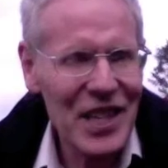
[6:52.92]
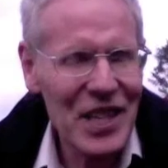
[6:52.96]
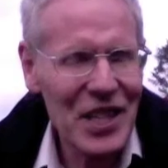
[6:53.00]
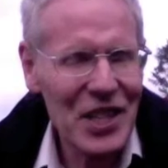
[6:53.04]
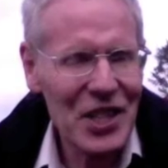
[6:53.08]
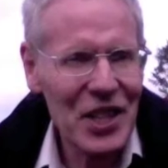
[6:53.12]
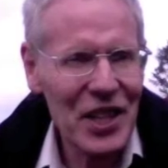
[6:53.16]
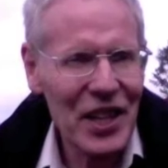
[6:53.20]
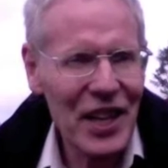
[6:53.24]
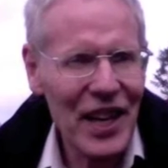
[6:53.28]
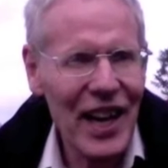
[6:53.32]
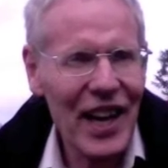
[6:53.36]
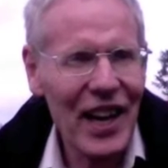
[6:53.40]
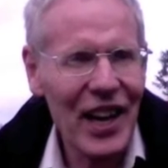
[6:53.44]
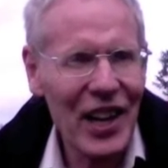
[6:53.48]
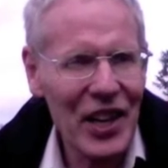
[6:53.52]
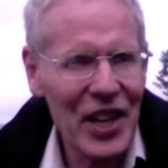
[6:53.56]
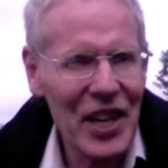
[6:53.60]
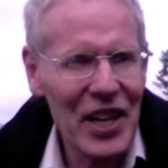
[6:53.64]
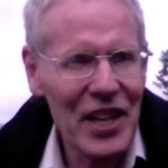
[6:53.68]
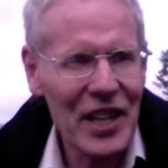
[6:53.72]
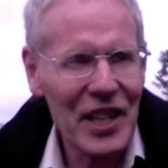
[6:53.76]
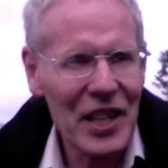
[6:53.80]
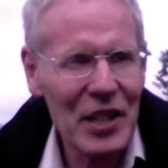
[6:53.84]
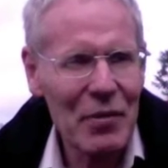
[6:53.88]
teaching and
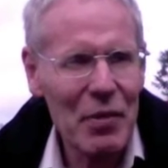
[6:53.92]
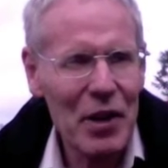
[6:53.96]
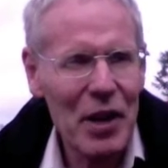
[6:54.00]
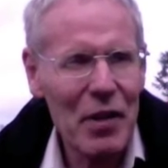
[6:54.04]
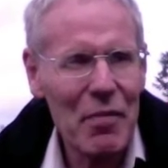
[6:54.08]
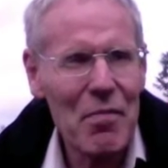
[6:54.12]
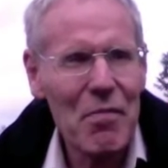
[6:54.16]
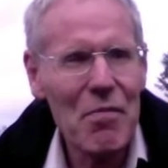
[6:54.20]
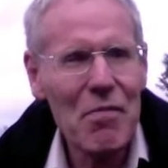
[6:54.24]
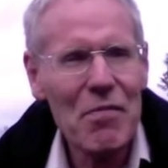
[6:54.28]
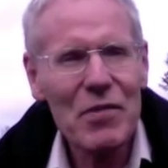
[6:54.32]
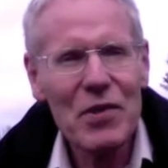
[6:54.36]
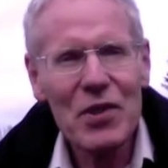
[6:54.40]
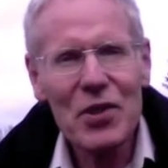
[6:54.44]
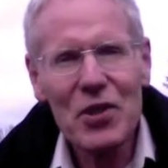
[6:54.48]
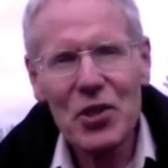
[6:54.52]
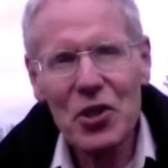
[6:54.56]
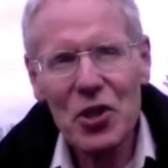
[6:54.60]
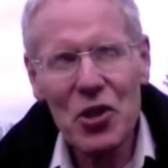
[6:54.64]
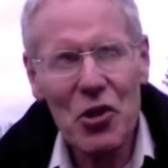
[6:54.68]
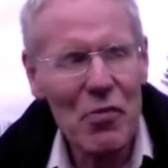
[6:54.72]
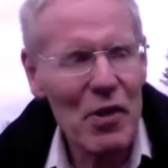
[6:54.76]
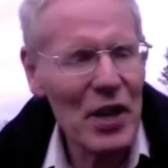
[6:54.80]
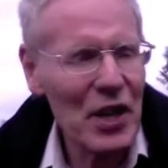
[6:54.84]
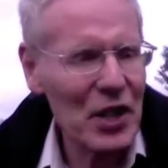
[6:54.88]
learning to be
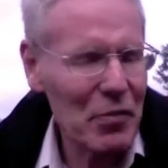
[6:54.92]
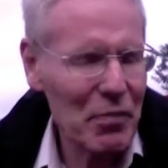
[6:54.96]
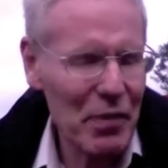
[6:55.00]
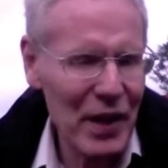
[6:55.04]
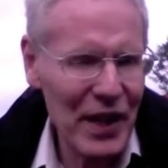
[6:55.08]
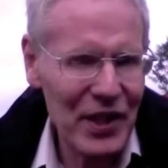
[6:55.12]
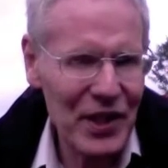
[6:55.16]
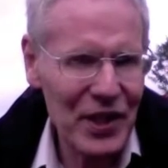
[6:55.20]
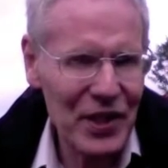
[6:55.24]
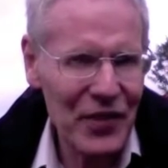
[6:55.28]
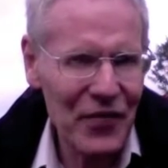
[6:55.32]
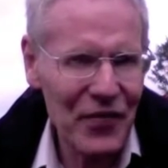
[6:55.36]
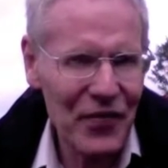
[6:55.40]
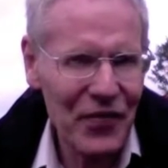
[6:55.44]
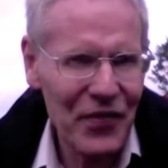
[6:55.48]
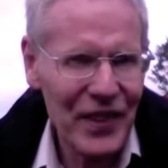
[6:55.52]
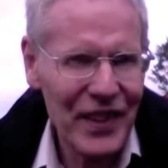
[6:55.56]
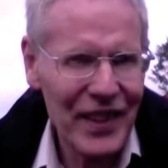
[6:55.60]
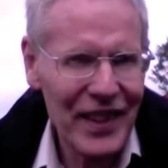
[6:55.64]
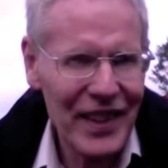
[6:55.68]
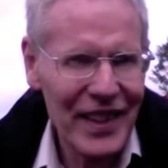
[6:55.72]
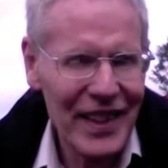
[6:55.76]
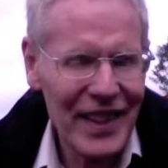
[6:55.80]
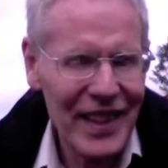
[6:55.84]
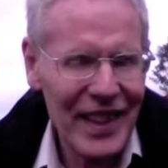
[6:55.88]
so much better
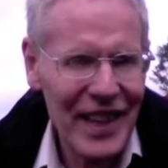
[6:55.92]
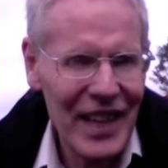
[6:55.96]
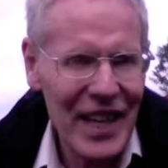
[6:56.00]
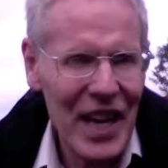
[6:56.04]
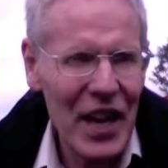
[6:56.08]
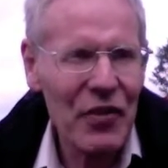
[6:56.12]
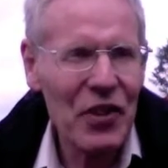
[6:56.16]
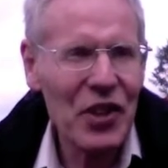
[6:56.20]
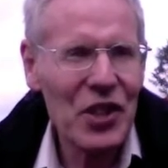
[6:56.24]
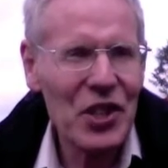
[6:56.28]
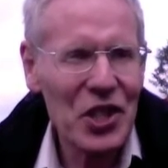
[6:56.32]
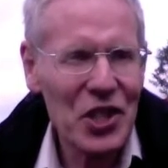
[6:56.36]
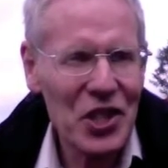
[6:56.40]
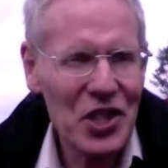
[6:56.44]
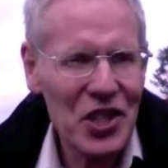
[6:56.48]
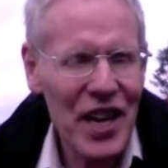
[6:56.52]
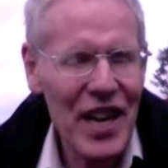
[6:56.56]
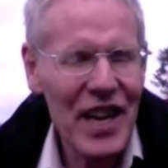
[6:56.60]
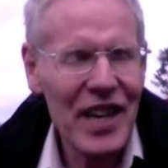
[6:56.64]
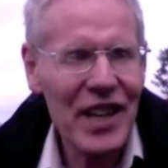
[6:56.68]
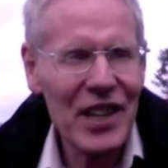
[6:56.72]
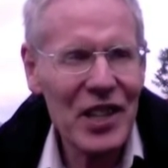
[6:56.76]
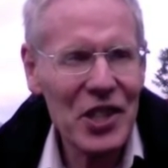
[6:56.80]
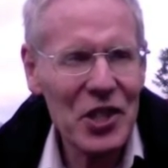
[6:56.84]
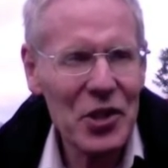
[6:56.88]
if you just
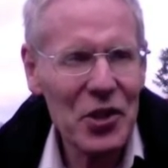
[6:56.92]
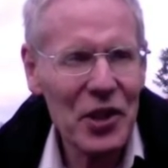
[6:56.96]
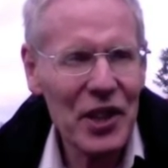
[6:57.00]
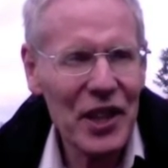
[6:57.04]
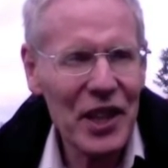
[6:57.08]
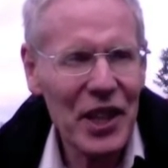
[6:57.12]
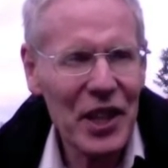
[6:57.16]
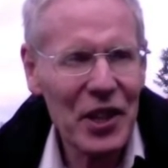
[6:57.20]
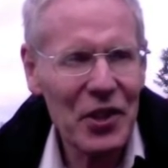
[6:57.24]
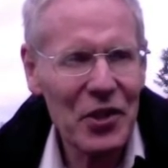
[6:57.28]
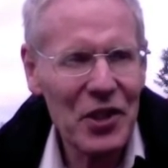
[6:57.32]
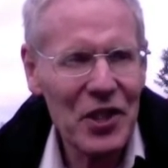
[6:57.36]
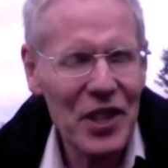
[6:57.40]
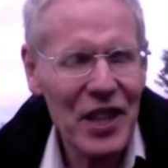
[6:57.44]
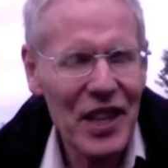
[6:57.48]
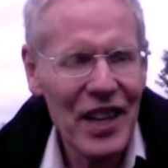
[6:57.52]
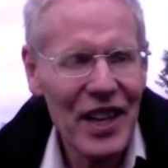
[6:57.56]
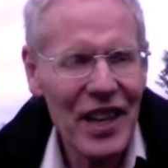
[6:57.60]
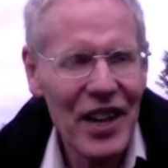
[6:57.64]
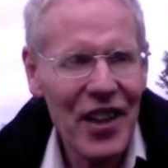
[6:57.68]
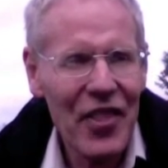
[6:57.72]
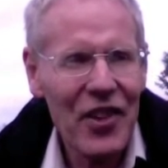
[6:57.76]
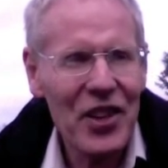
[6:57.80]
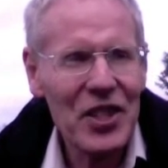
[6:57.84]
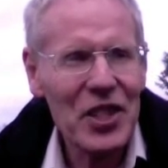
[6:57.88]
take into account
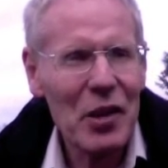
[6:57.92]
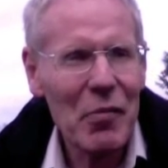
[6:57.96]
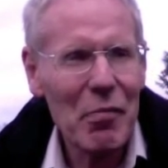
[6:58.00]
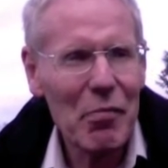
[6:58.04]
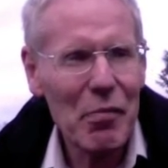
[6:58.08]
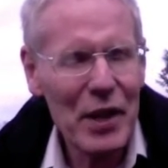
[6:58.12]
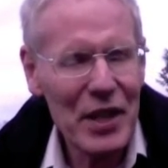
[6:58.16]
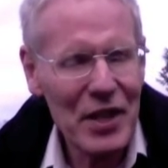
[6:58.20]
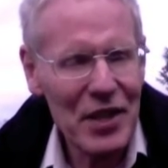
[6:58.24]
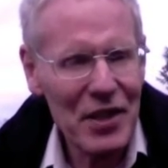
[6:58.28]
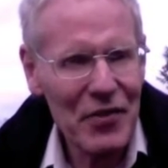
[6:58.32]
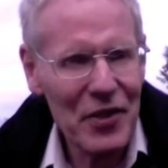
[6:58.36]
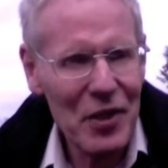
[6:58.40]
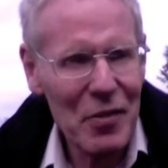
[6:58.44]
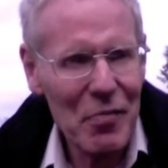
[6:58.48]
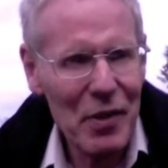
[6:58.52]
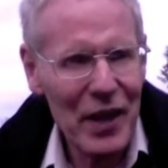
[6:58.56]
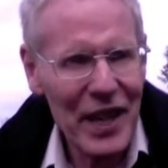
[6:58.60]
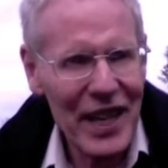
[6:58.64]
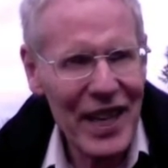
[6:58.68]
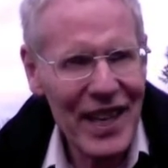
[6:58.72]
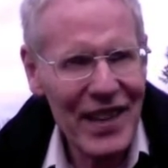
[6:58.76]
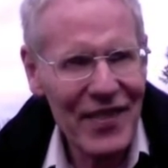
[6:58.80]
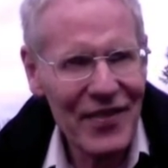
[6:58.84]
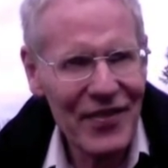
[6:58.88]
there's a bit of the
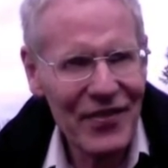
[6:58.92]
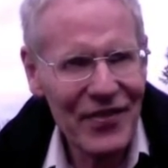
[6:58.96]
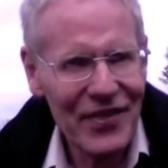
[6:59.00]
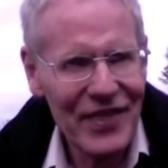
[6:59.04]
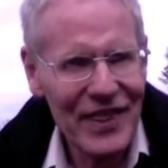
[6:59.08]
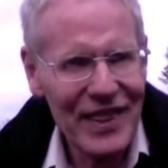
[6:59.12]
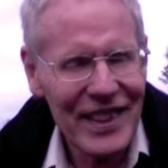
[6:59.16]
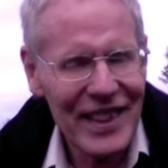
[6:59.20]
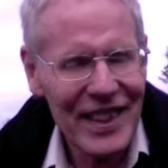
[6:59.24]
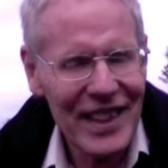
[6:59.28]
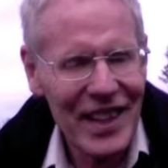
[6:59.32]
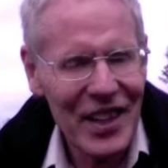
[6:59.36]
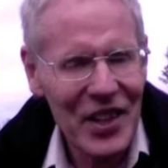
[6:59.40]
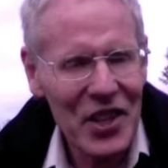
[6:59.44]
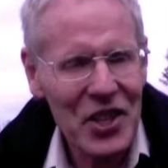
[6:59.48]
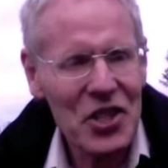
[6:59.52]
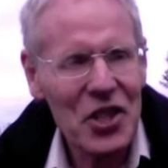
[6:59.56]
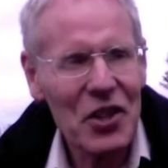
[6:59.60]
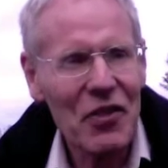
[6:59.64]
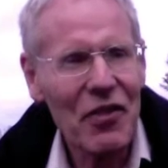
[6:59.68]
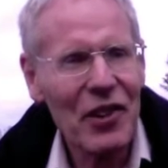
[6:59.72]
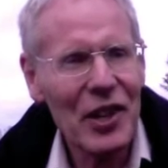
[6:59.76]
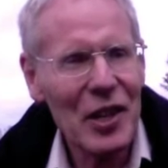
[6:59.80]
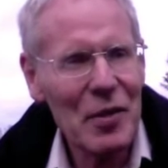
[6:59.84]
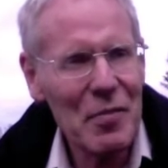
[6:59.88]
brain that's
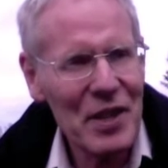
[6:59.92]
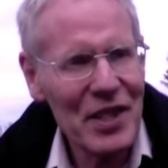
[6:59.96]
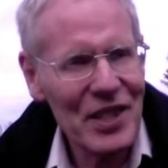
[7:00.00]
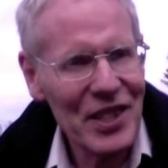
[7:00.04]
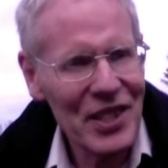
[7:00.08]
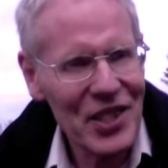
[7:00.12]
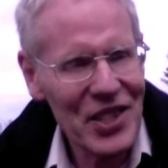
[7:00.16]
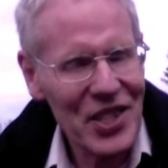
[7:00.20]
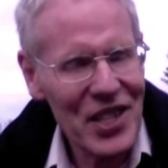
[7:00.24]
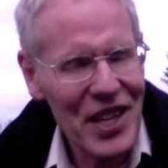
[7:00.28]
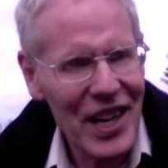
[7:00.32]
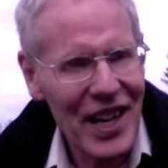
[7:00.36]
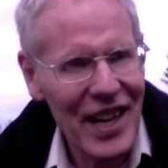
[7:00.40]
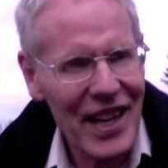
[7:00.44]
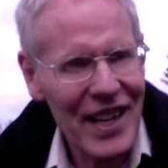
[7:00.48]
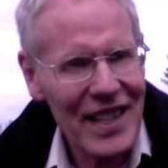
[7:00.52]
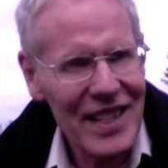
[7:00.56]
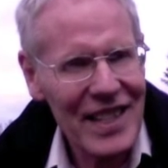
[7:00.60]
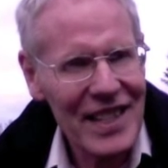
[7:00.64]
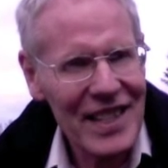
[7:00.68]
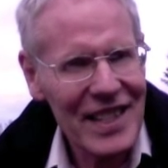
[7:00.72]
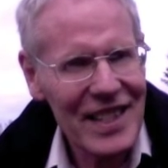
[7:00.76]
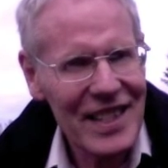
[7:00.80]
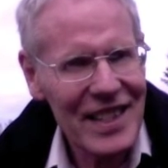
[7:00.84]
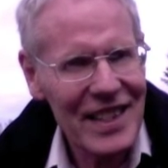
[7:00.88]
of limited
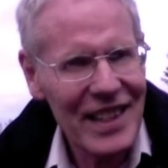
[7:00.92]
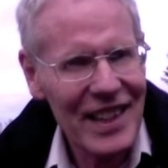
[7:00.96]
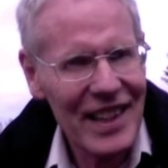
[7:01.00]
size.